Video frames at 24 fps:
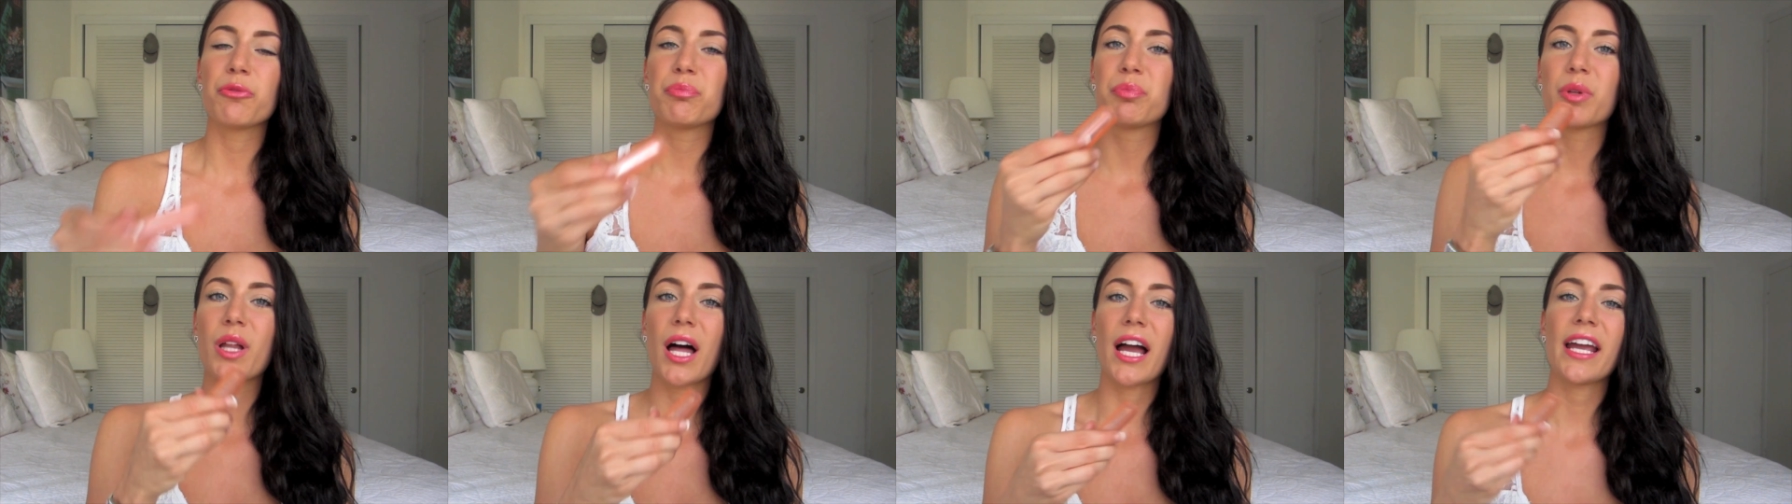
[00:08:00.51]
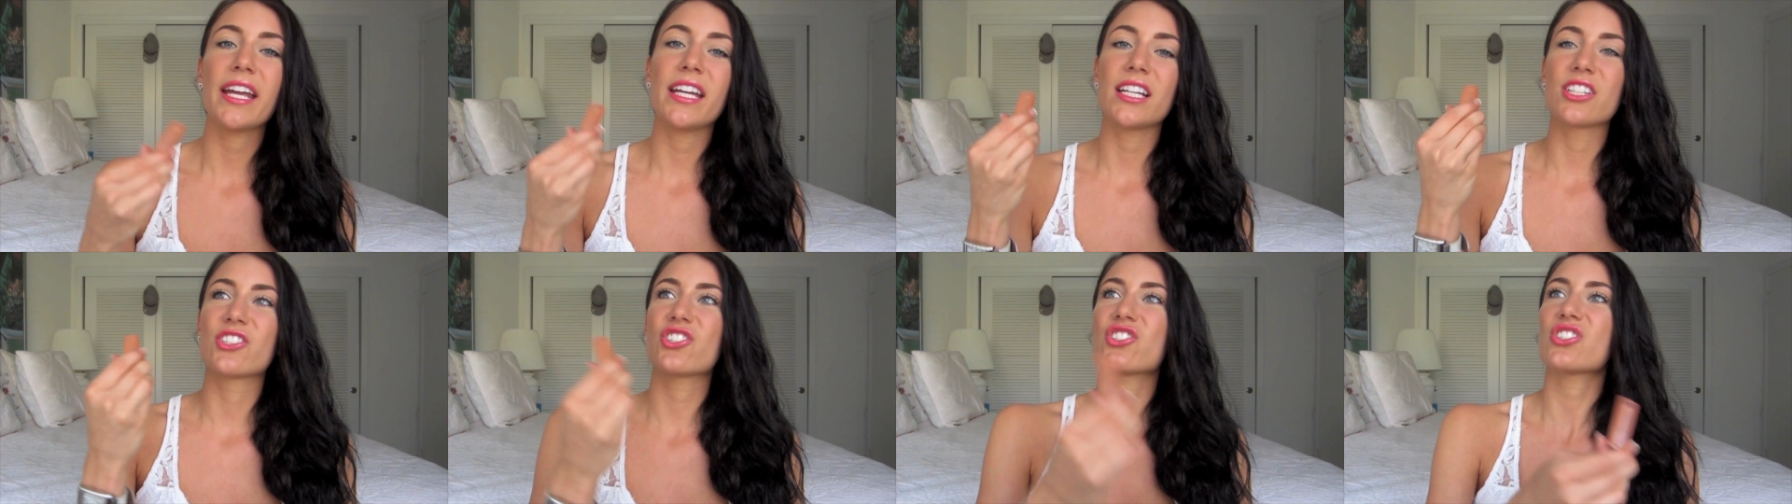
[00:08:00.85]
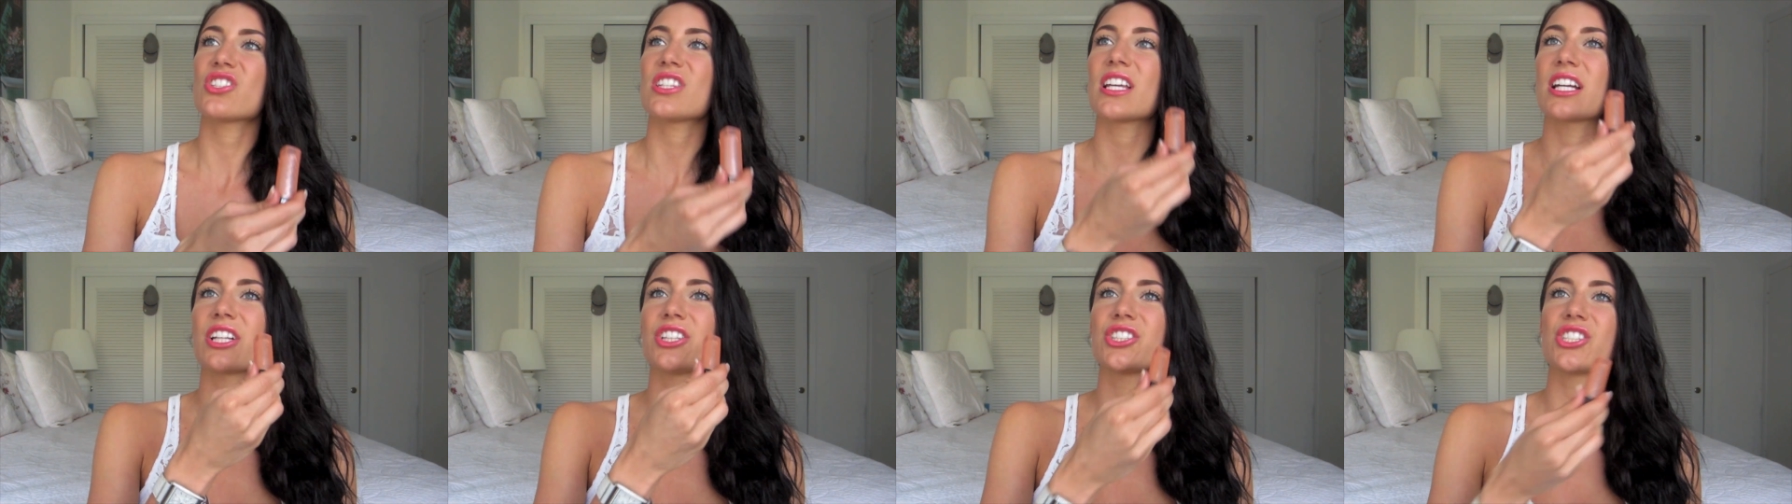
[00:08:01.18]
apply it, it
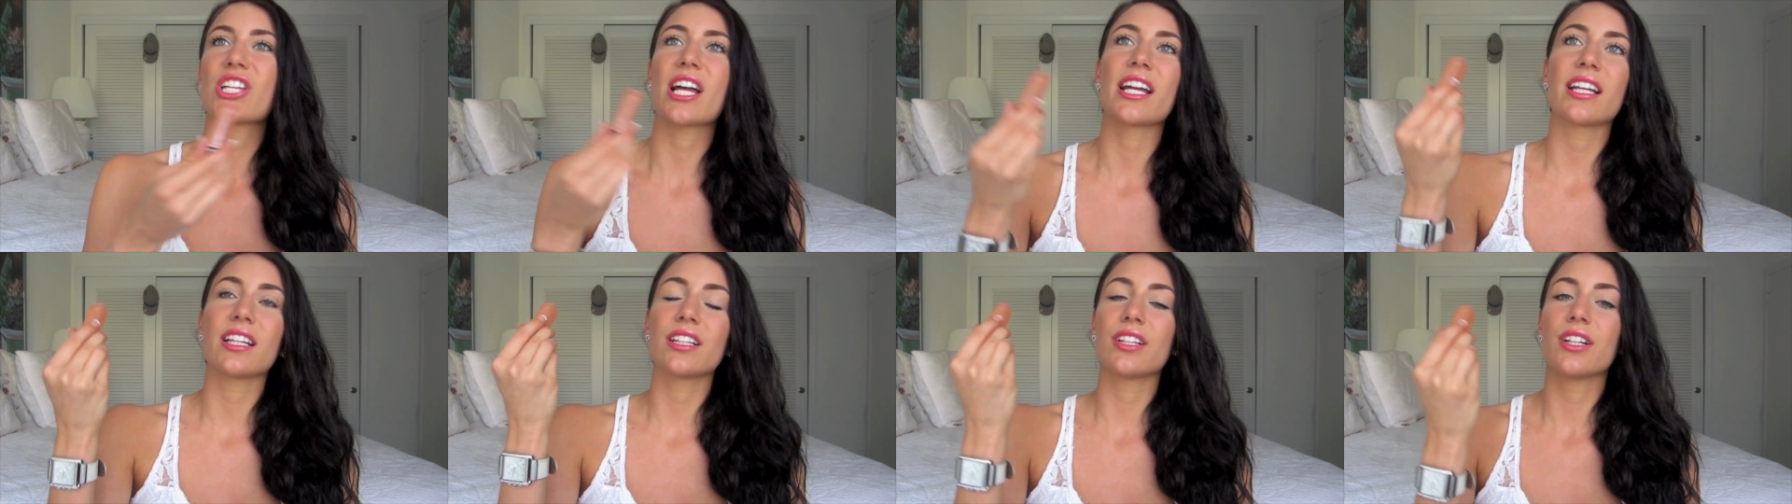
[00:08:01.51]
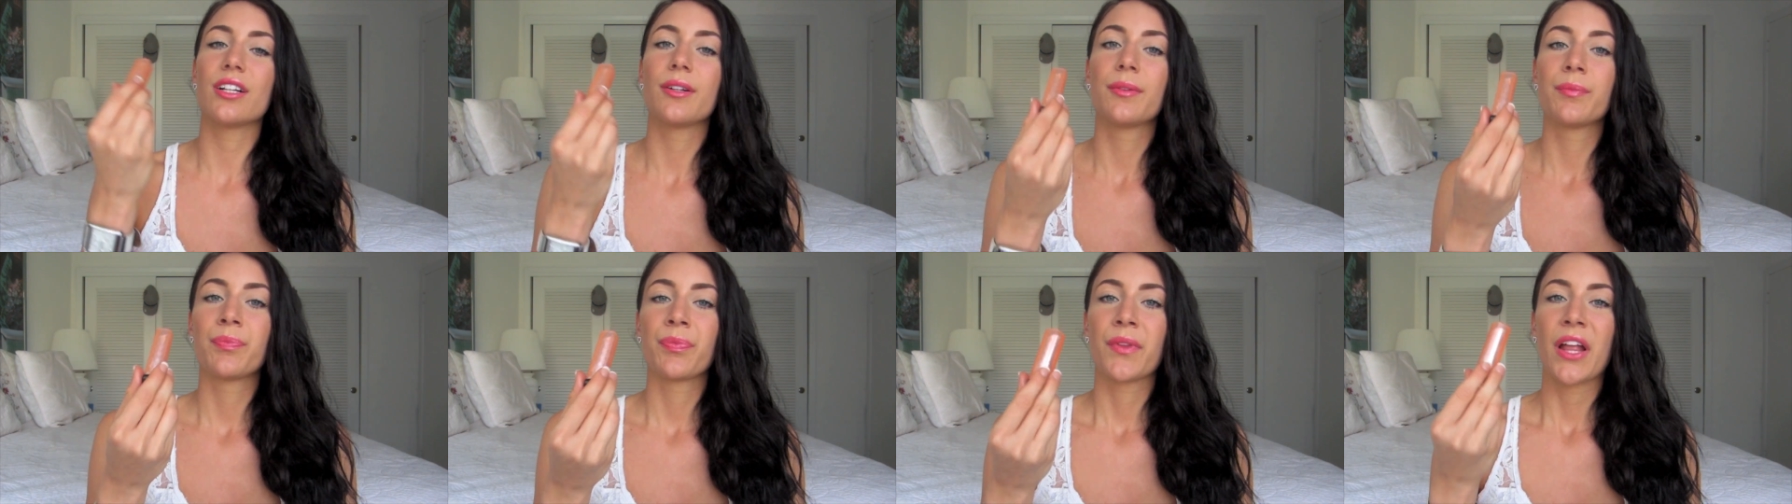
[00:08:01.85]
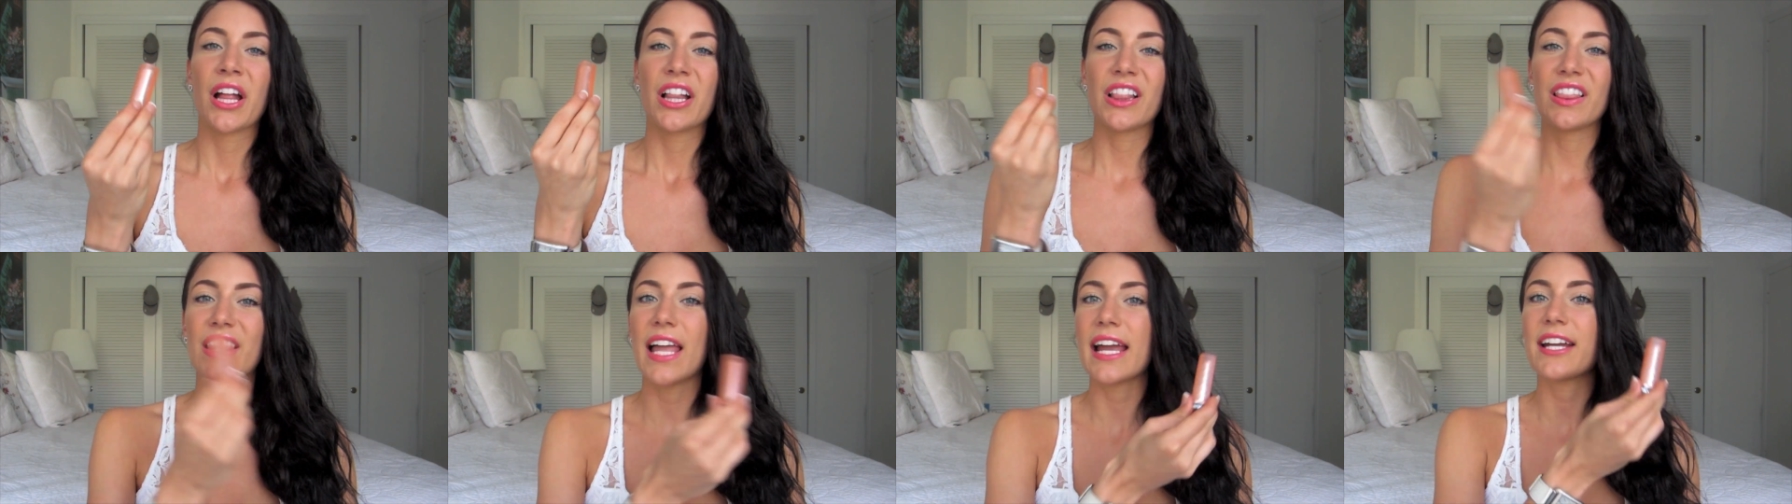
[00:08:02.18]
just looks like
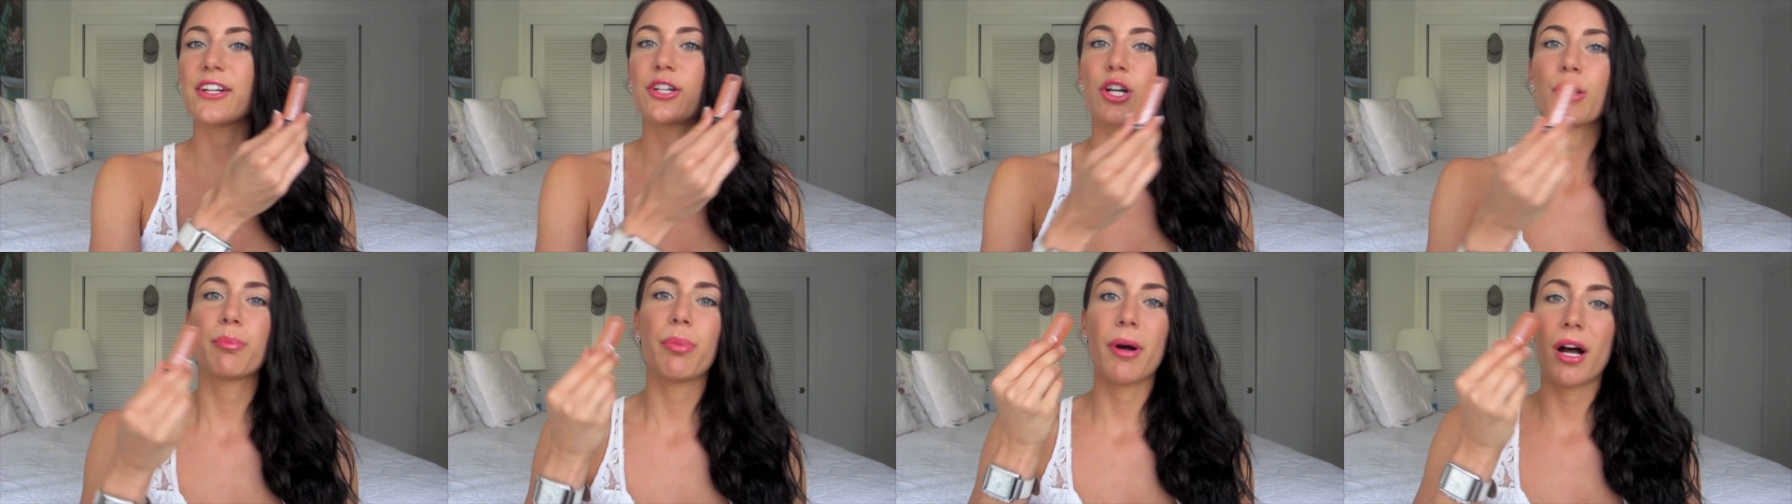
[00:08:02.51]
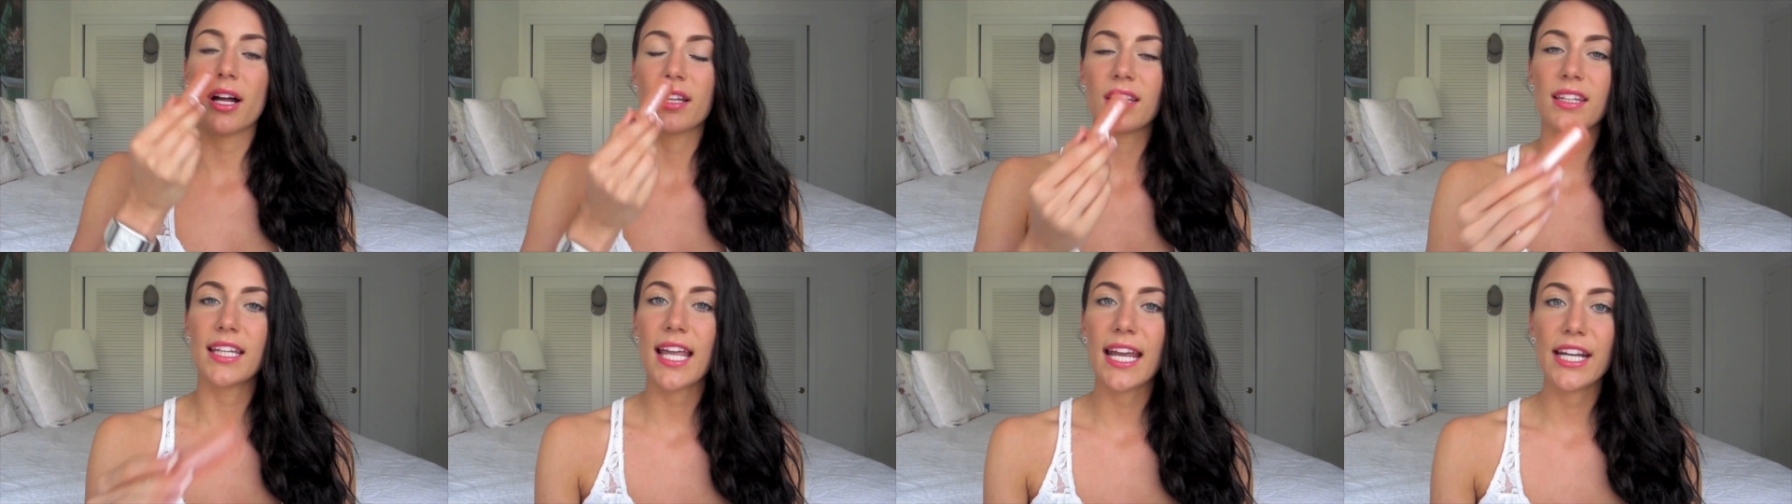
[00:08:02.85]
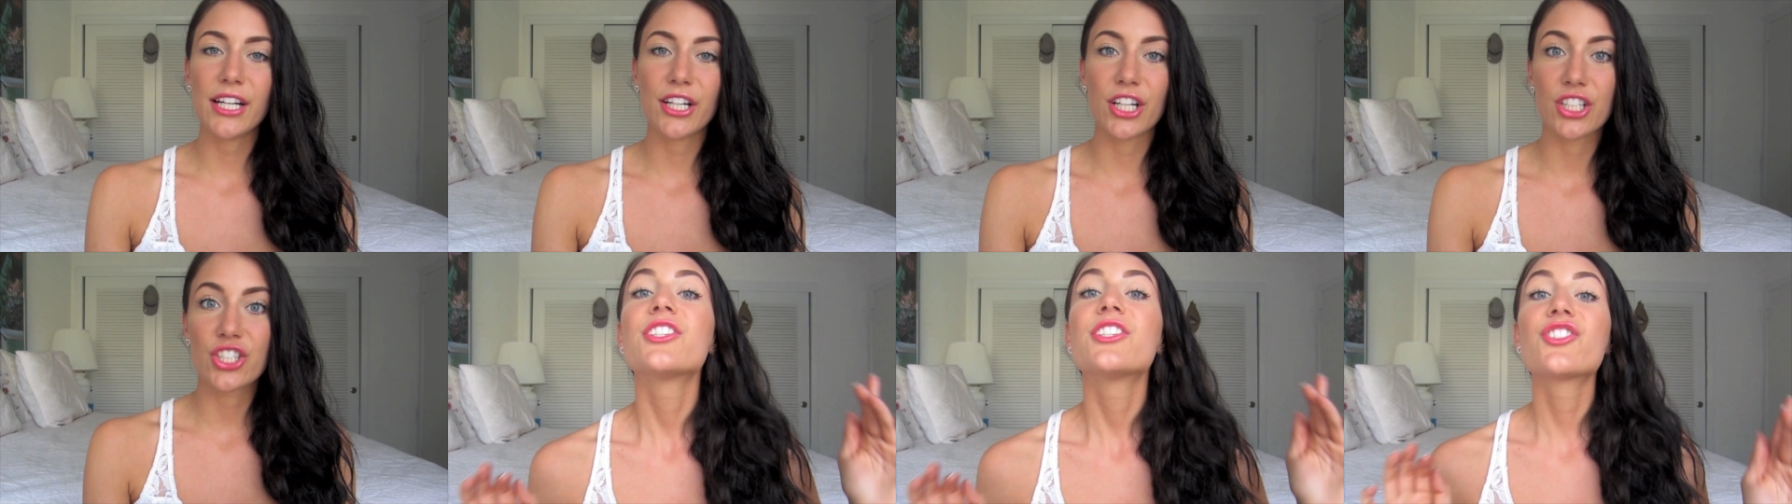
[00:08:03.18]
layer upon layer.